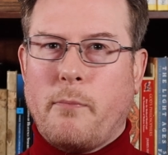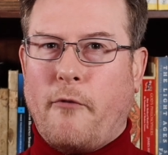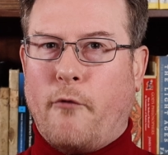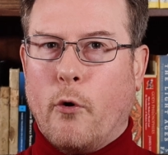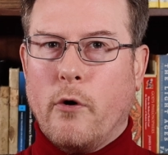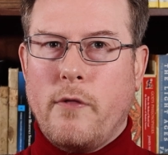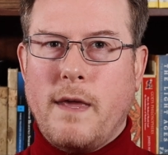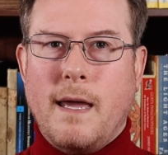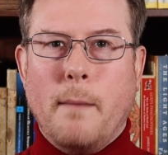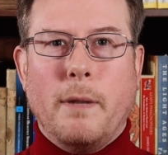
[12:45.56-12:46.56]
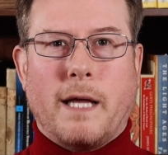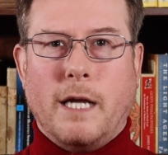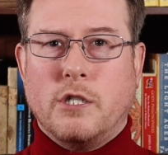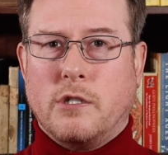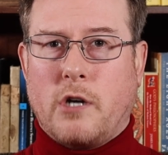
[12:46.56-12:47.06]
before, the
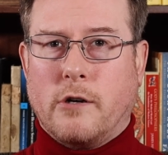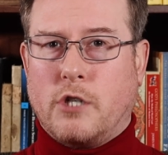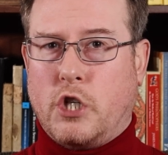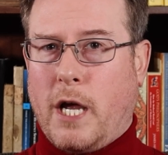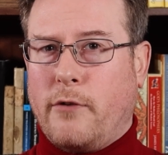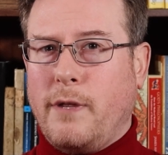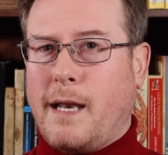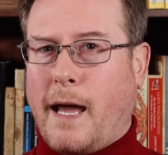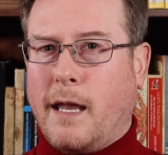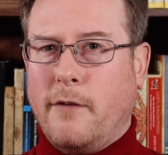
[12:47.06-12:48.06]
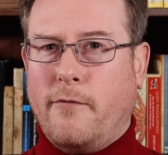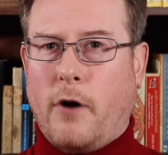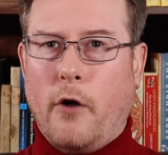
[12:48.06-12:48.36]
implications are generally negative,